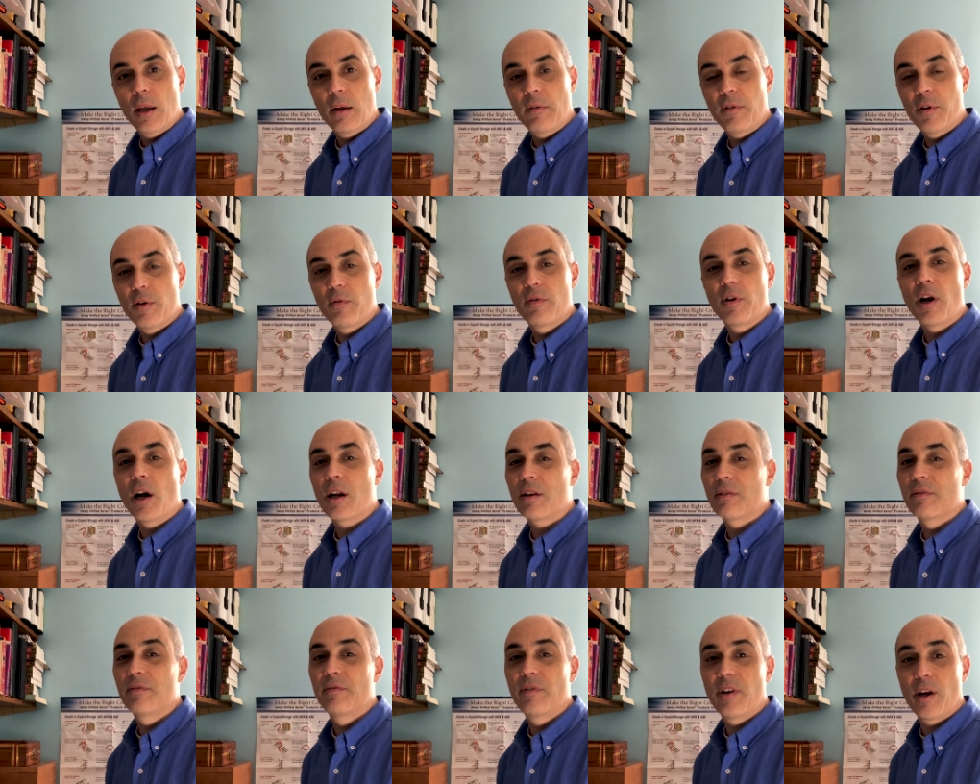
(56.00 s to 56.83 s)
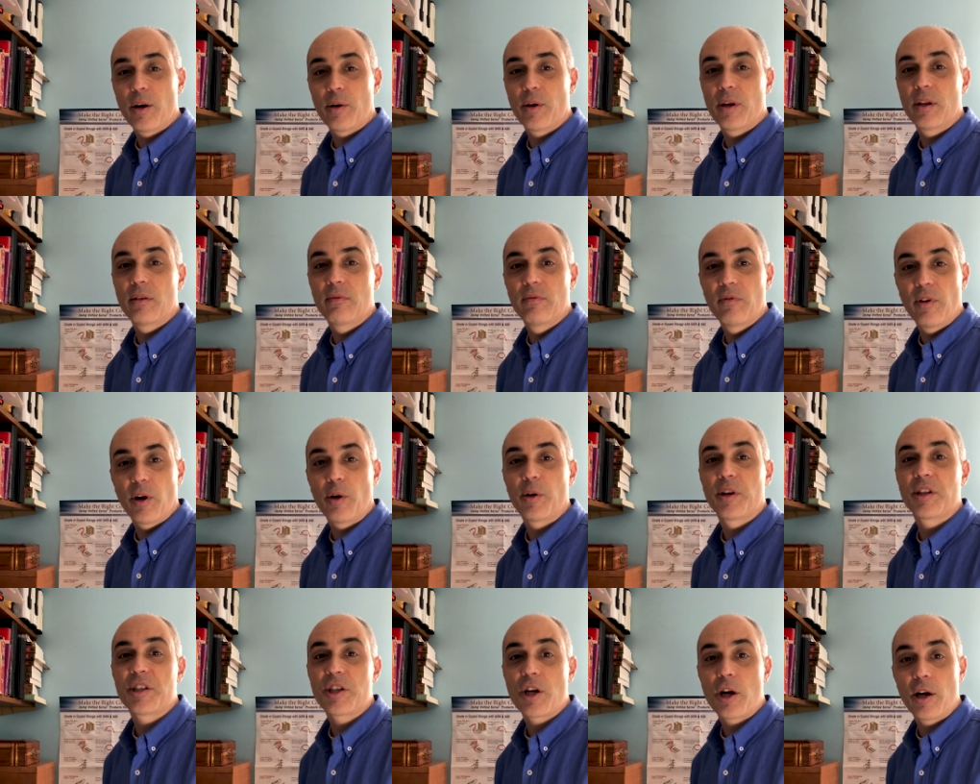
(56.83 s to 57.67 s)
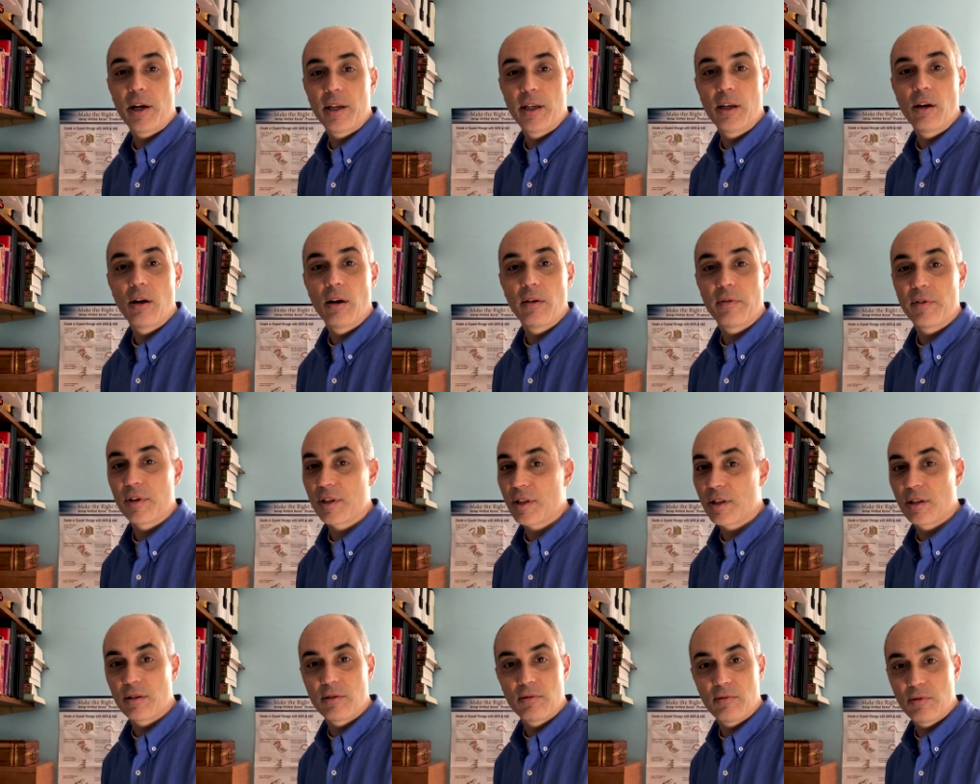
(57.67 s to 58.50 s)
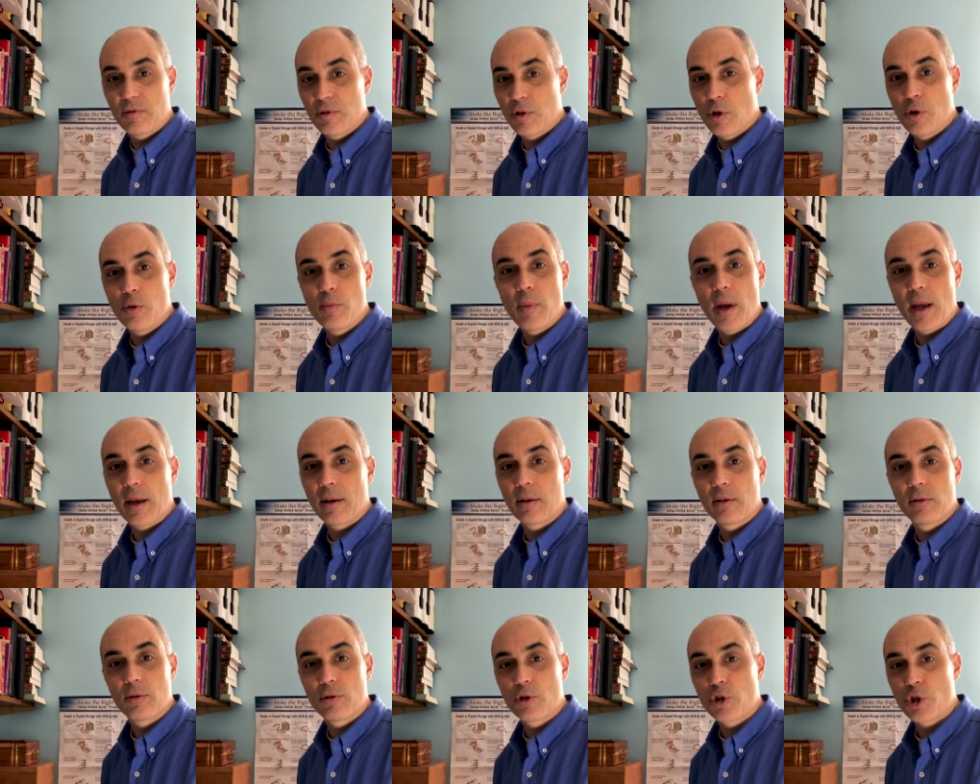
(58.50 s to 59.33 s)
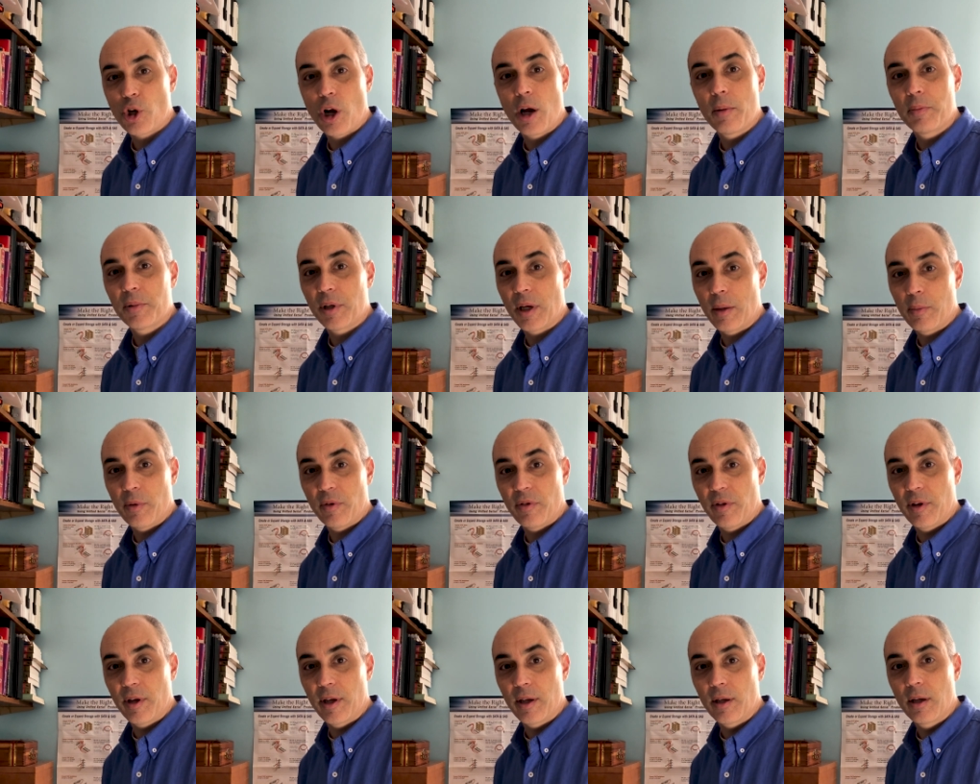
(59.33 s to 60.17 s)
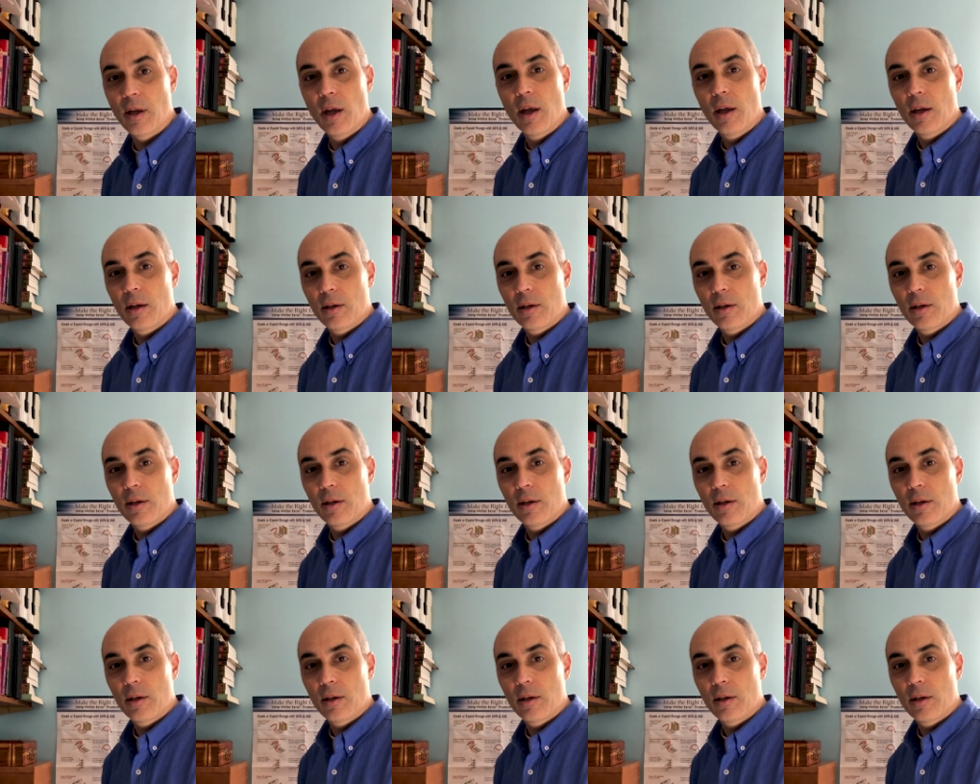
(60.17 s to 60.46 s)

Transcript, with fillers: If you've got a very, very tiny office, a two-man shop type of thing,